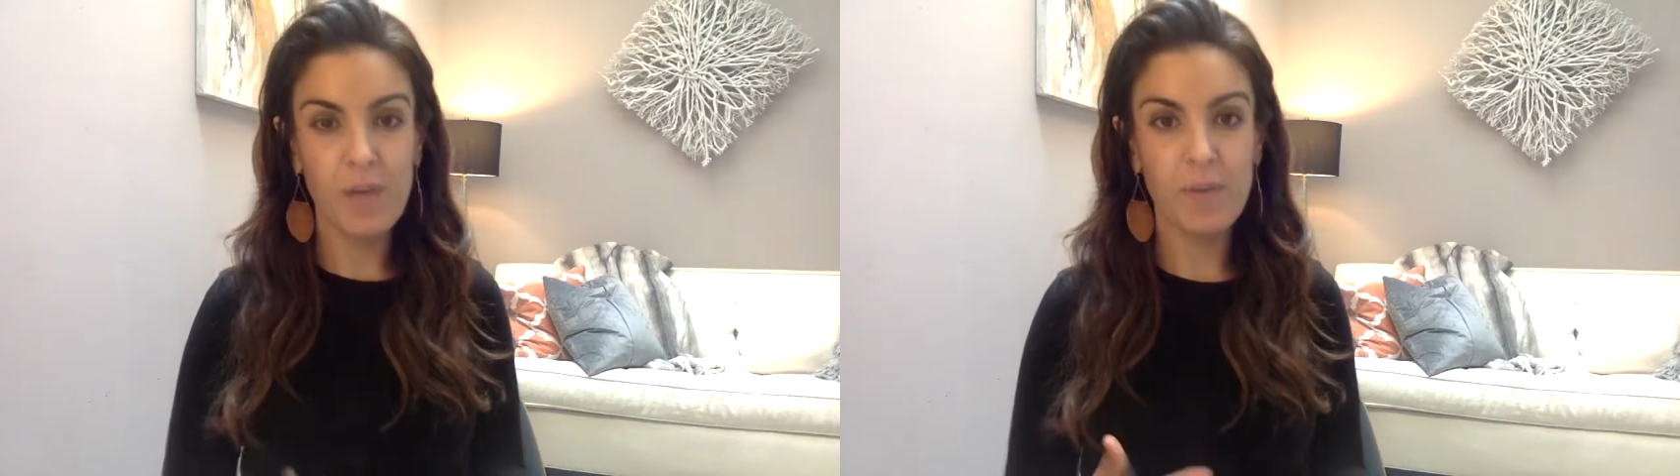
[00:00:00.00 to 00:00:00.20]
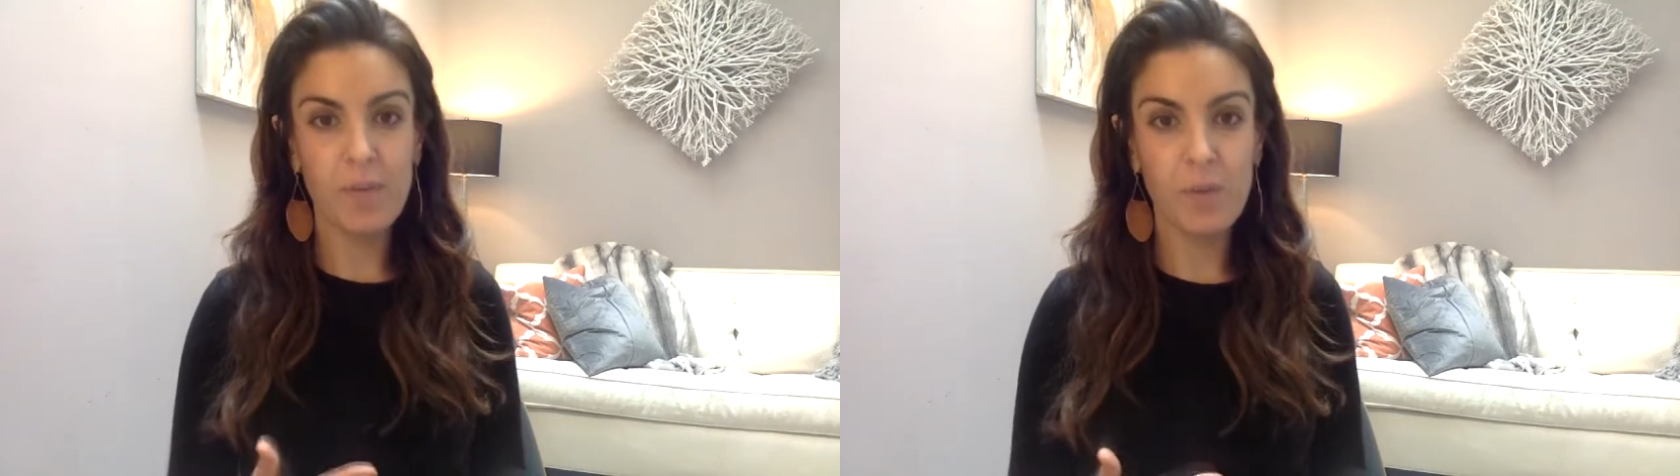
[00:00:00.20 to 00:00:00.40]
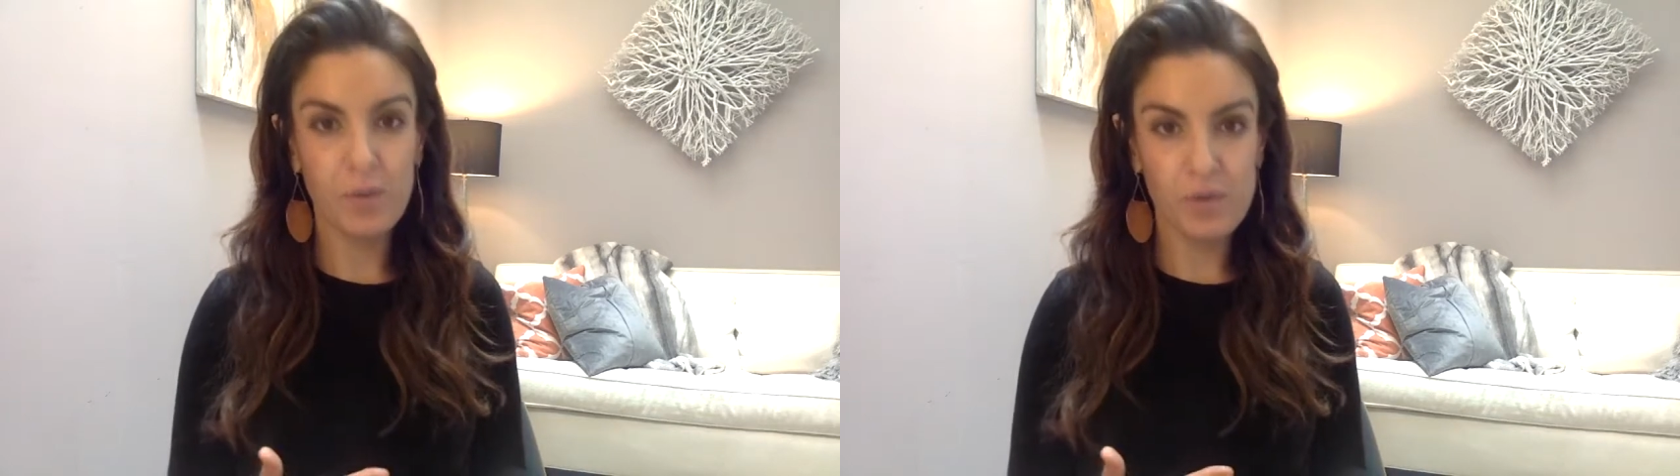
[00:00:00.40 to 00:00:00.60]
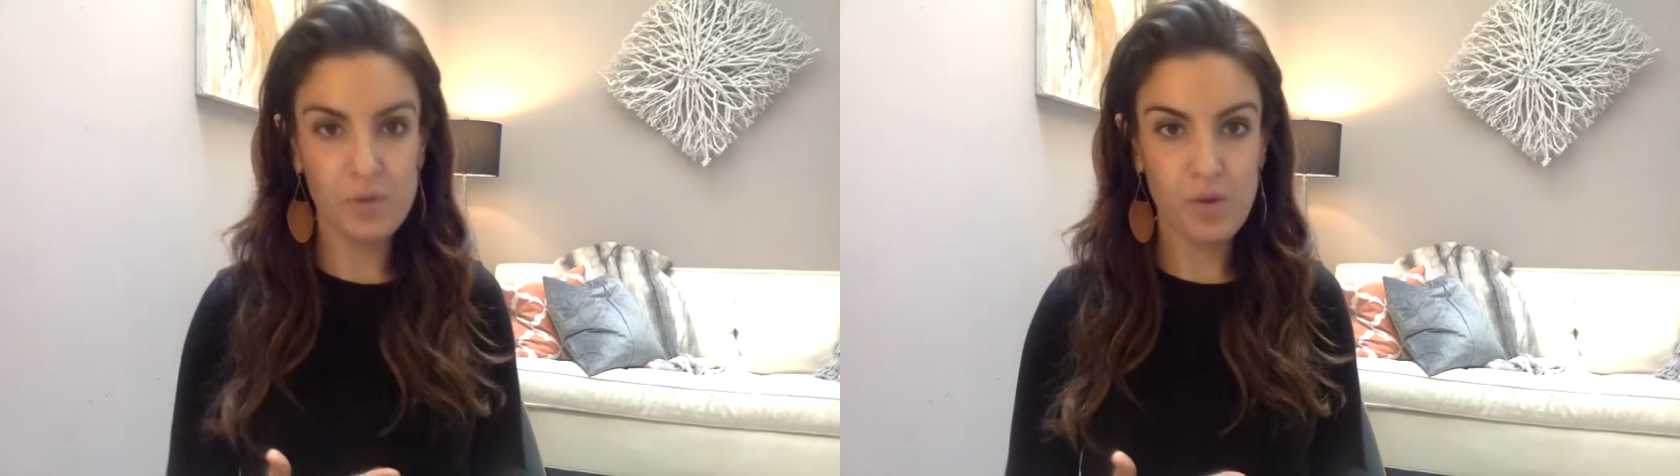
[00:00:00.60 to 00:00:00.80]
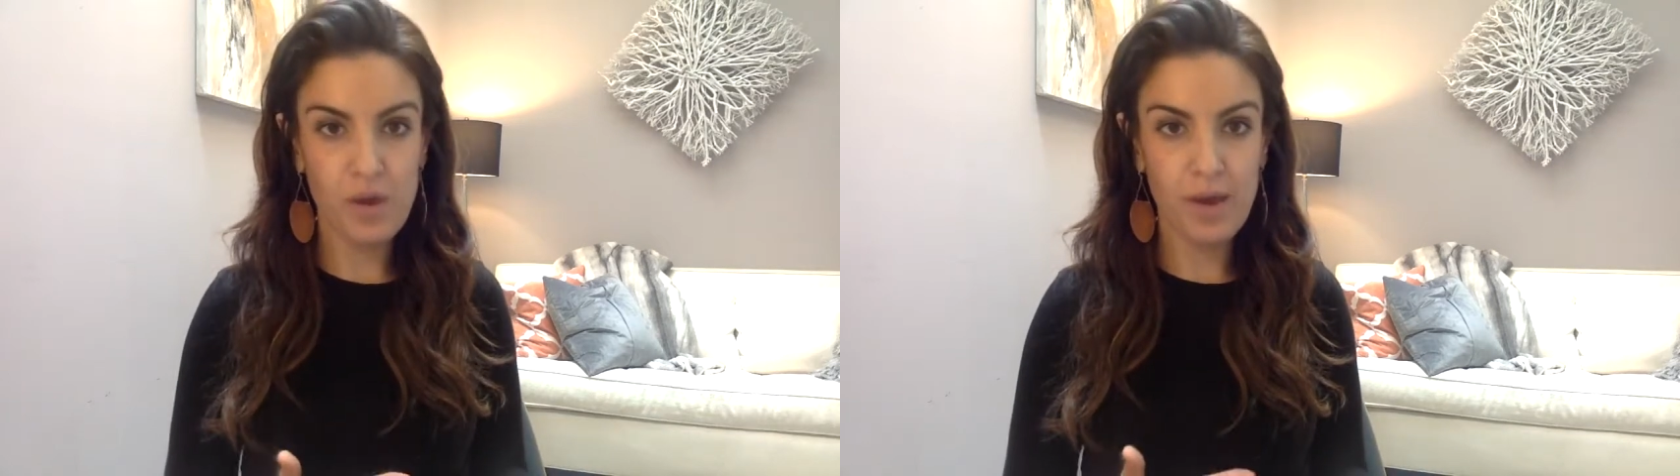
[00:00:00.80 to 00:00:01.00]
a bit more
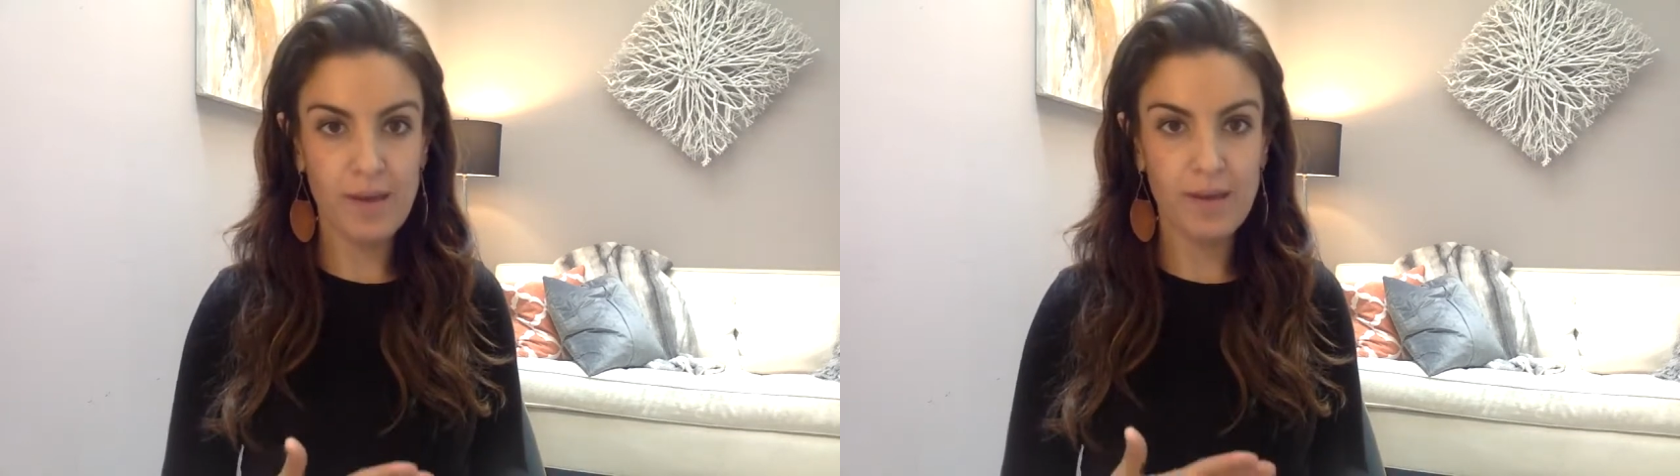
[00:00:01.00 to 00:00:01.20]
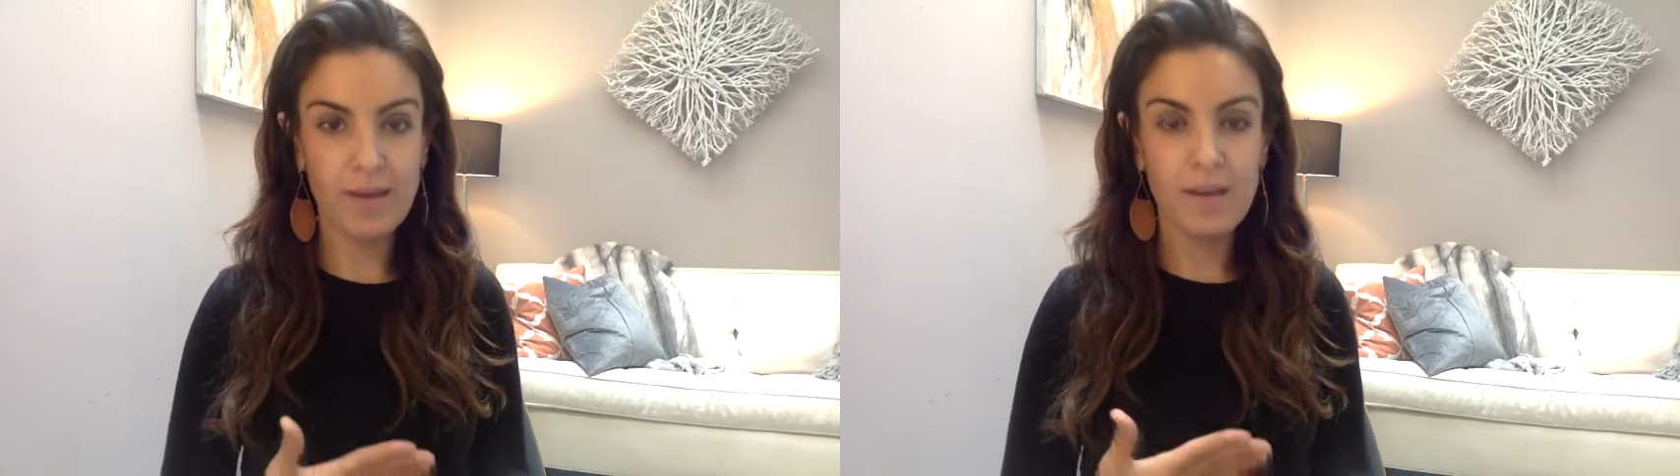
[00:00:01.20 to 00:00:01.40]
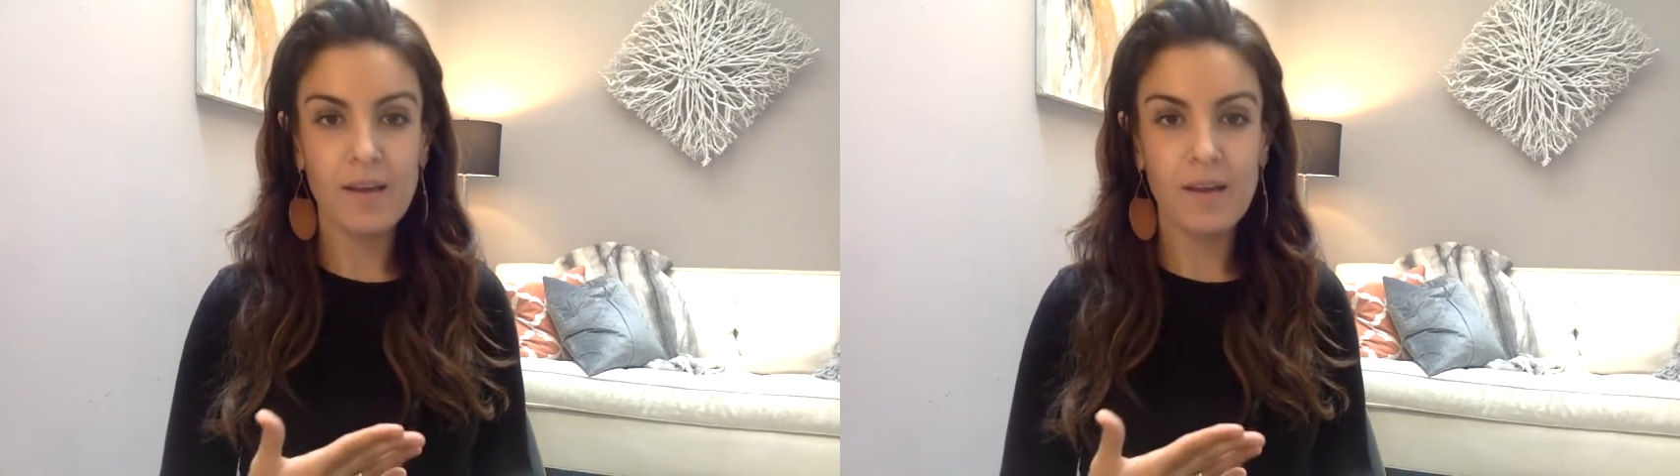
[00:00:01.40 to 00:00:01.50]
withdrawn,